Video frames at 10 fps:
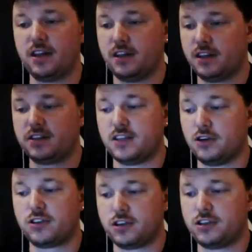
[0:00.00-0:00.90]

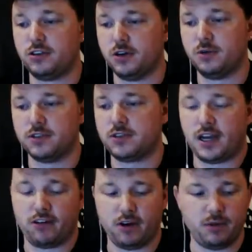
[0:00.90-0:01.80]
Those are the two good ones.
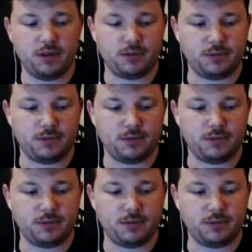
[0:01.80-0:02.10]
I agree with you.